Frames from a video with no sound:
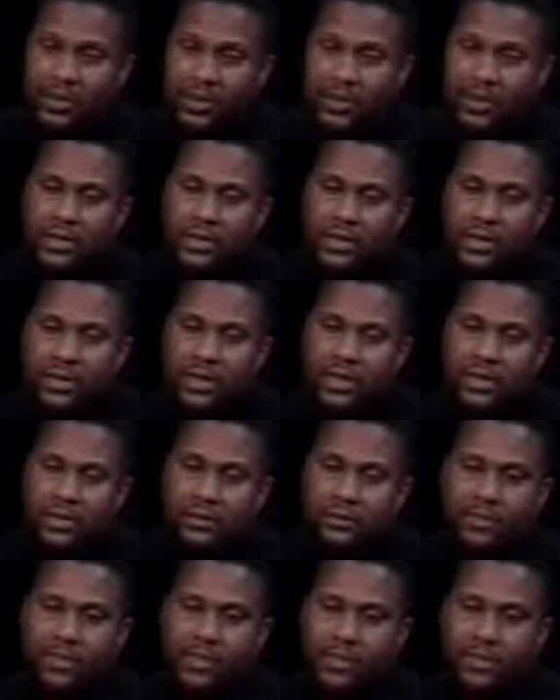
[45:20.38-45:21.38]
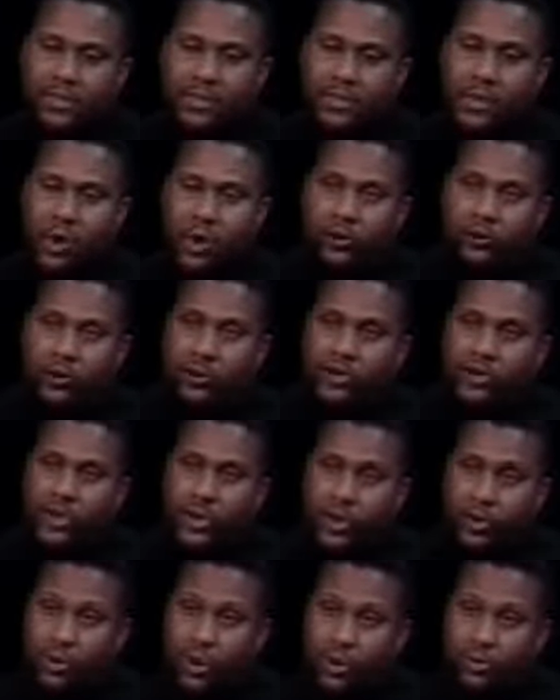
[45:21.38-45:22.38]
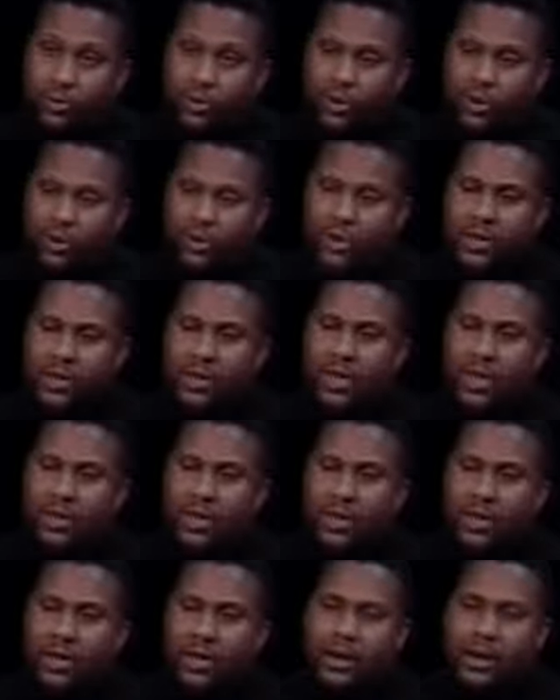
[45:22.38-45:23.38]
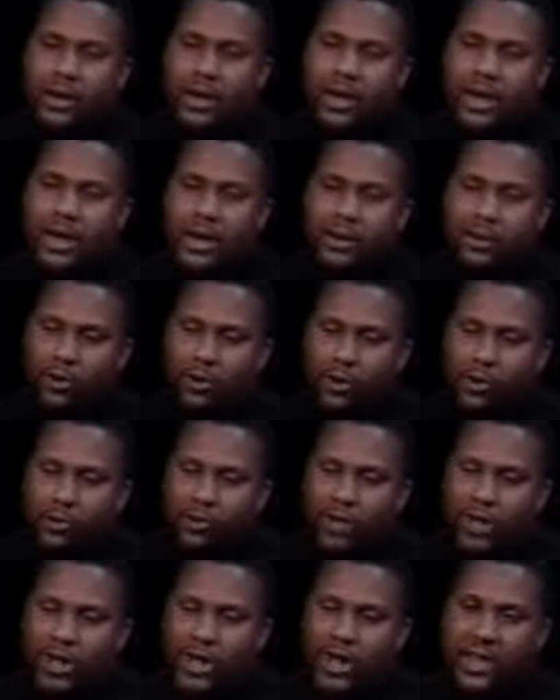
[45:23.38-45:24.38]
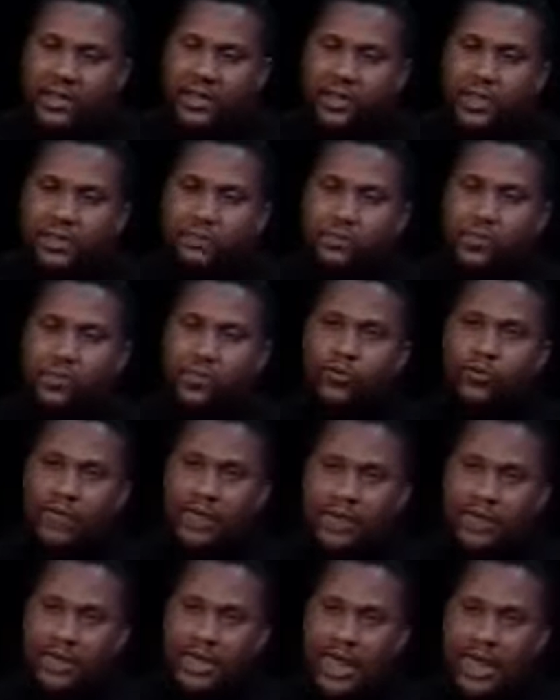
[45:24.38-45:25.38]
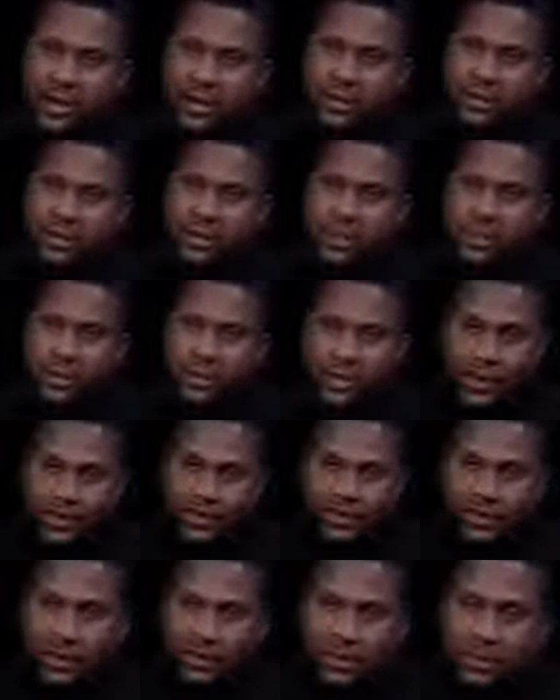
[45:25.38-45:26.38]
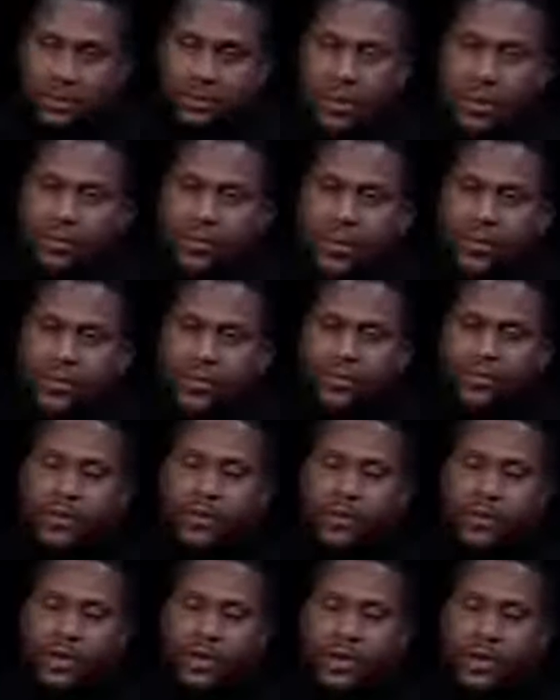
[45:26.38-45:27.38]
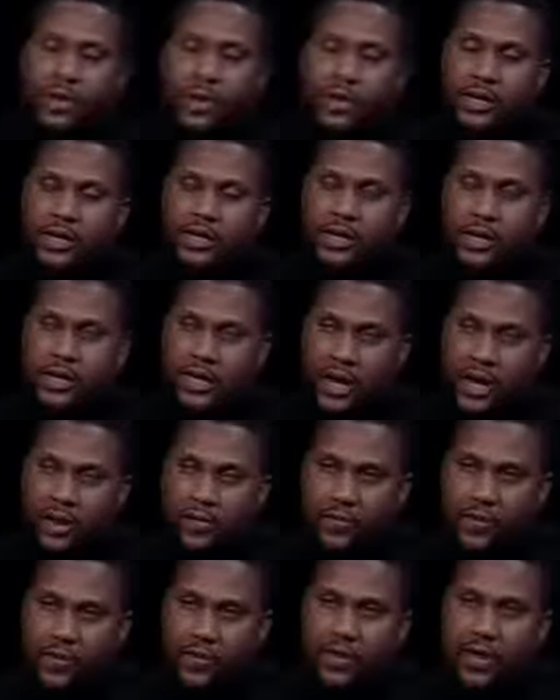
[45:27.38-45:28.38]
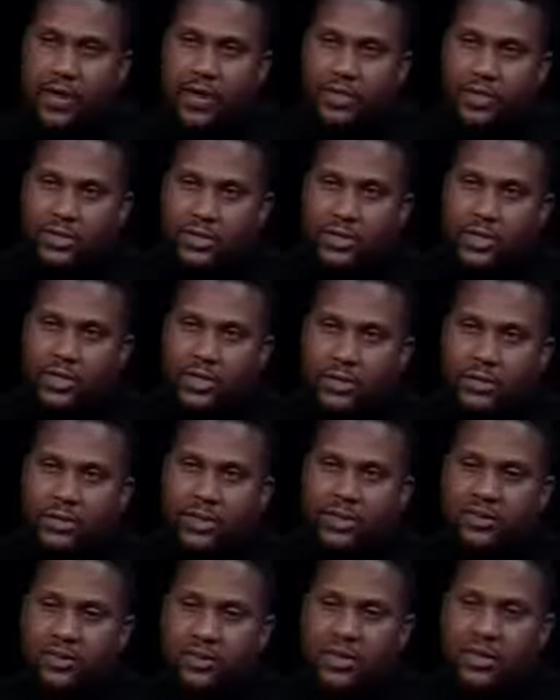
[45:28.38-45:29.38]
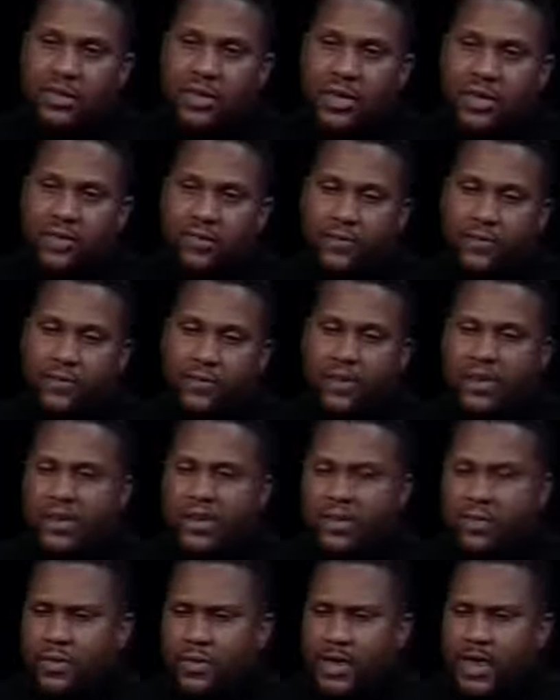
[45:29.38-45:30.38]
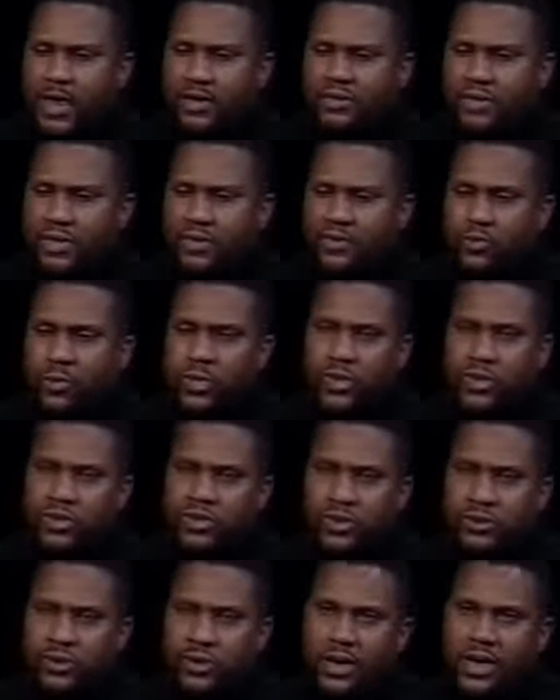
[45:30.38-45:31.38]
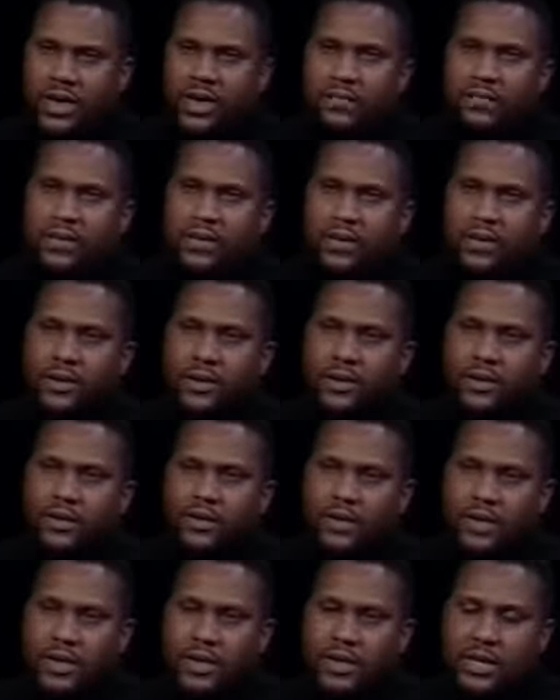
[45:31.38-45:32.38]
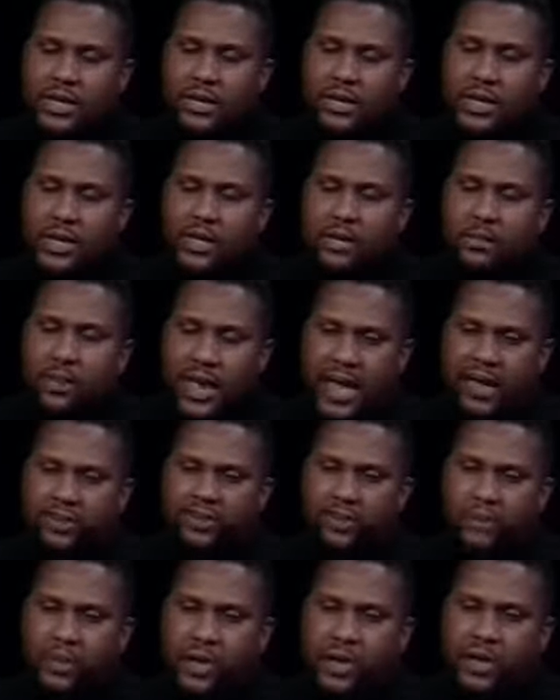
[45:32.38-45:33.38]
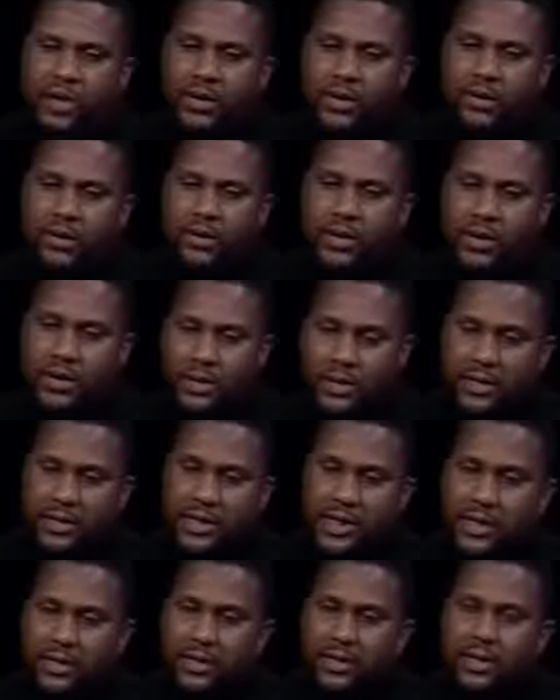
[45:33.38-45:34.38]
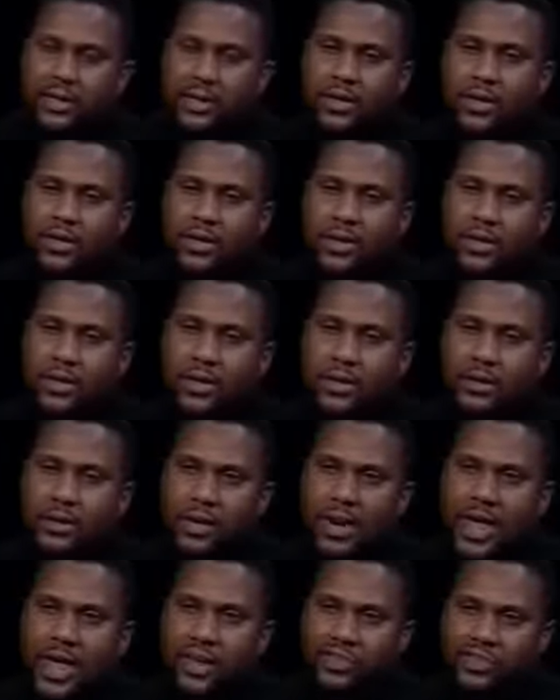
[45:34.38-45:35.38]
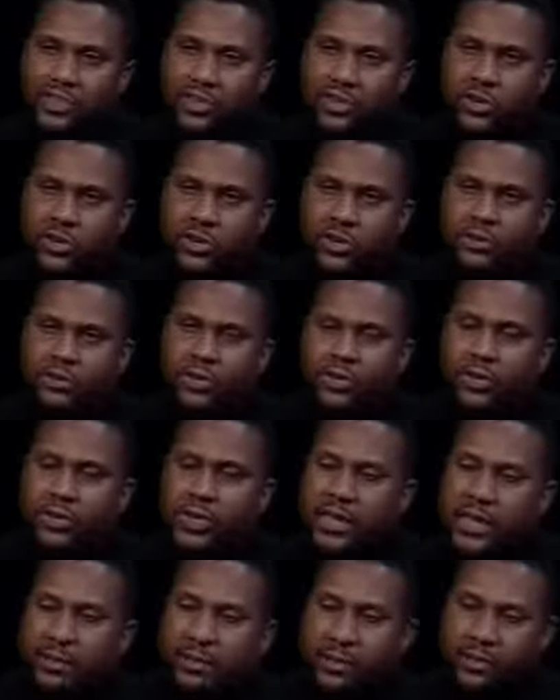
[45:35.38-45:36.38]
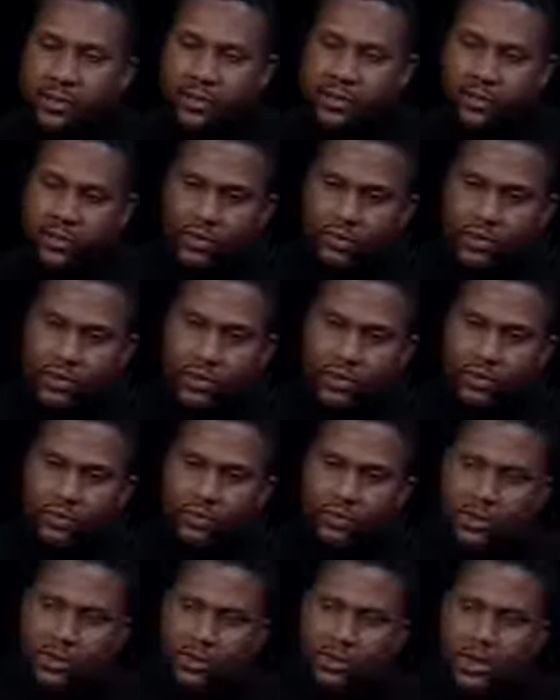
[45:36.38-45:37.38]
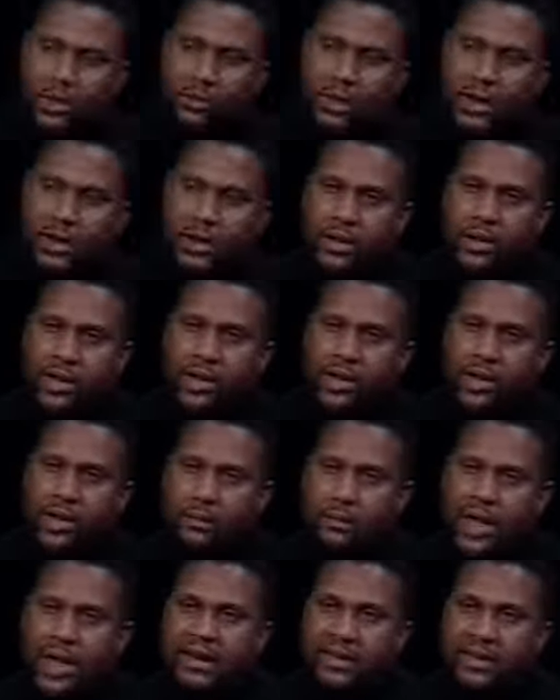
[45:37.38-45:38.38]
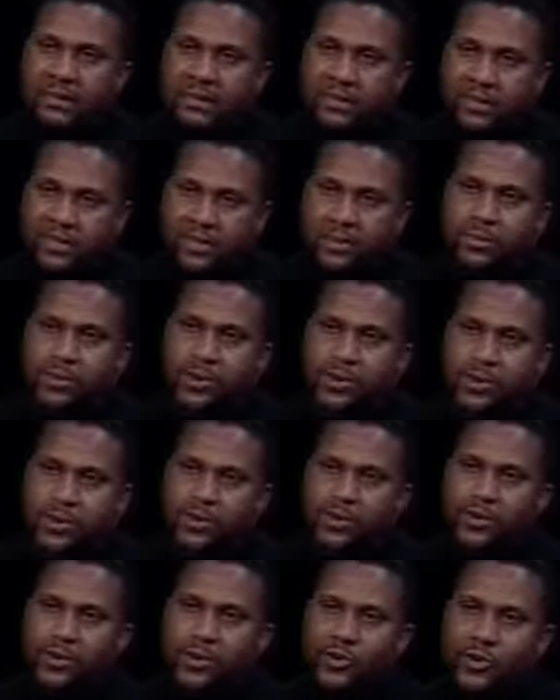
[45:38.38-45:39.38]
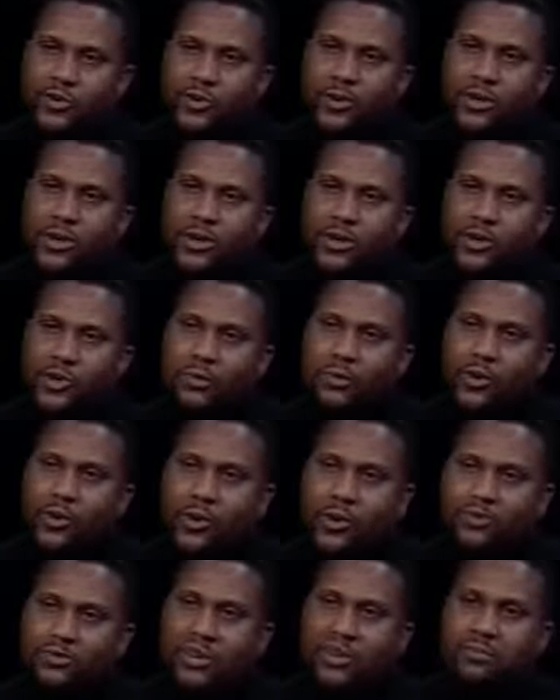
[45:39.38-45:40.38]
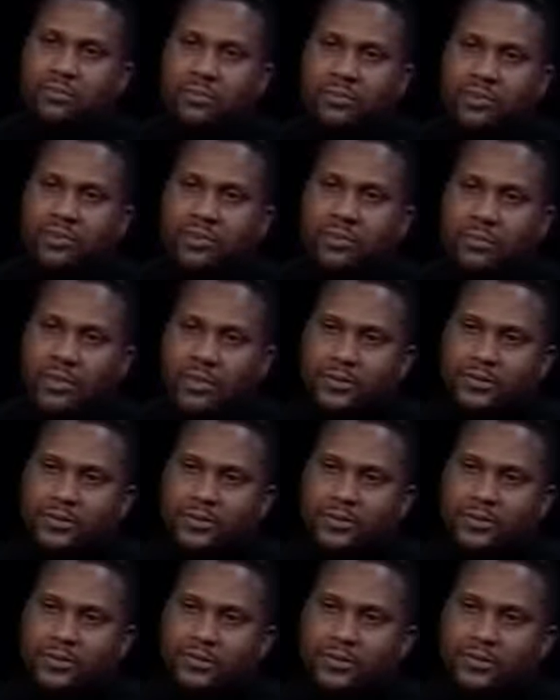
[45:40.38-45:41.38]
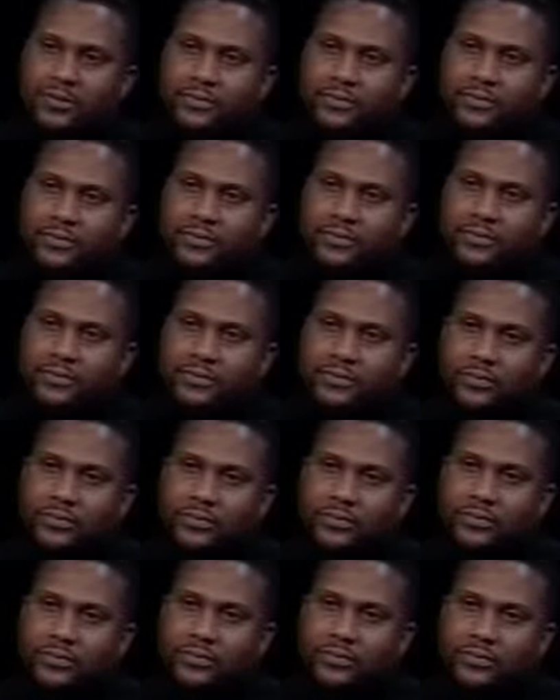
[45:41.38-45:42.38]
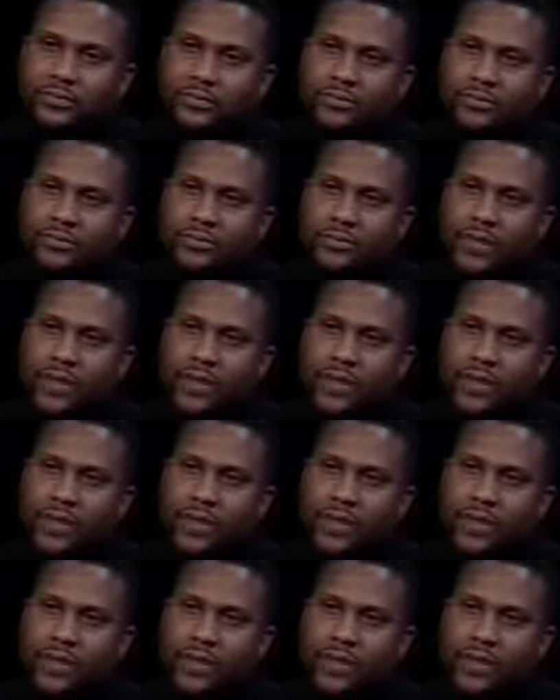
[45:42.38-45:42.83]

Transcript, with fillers: um, uh, the daughter of a sharecropper. Uh, in her older age, she moved to Indiana to live with us so that my mother uh, could take care of her. And she lived with us in Indiana for the last, I guess, 20 years of her life. And uh, she, again, passed away uh, in Indiana uh, last year. And my mother, uh, we took her body back to Mississippi to intern her in her beloved state of Mississippi. How did your parents get to Indiana?